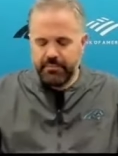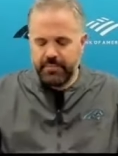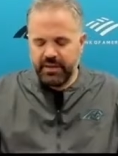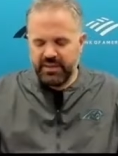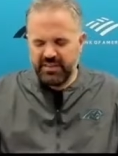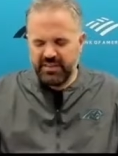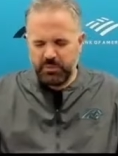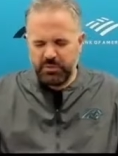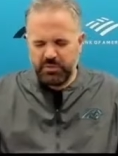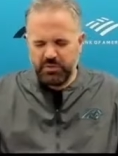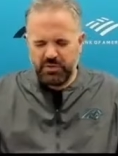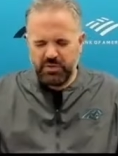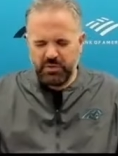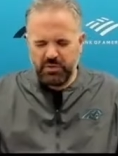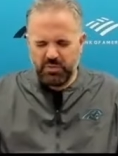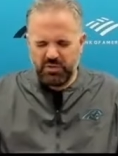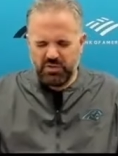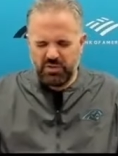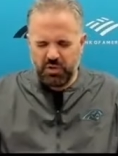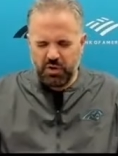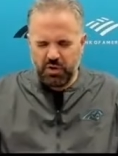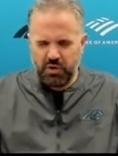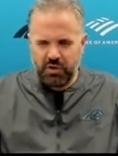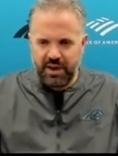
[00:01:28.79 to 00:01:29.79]
guess it
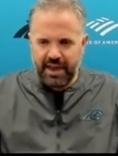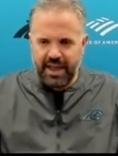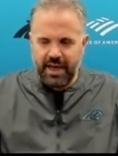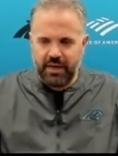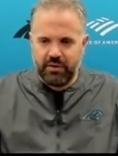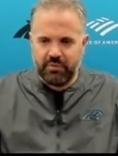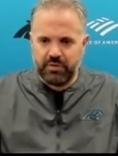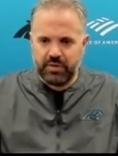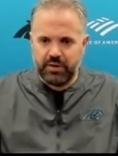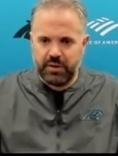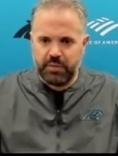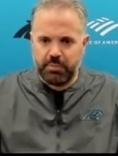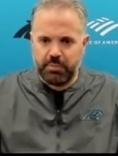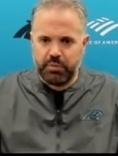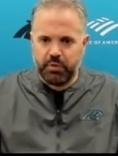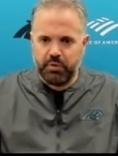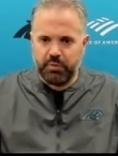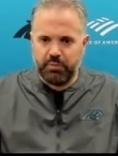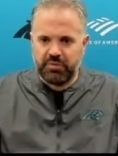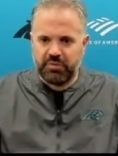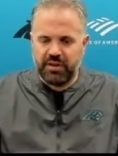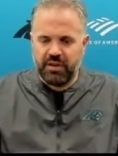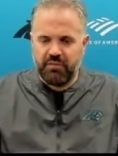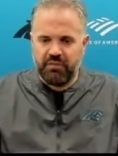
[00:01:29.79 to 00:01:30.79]
was third down. He pulled
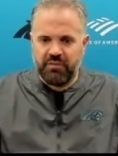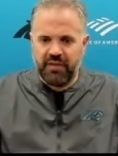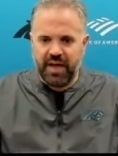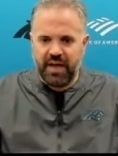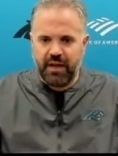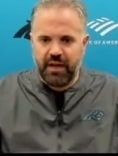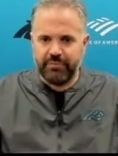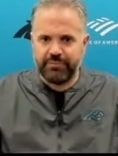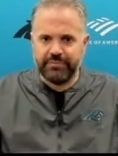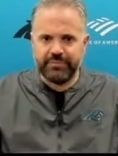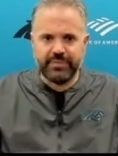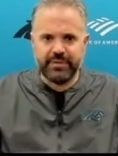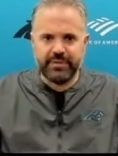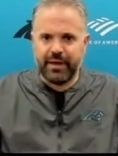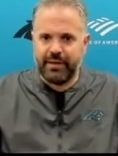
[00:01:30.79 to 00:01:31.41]
himself out,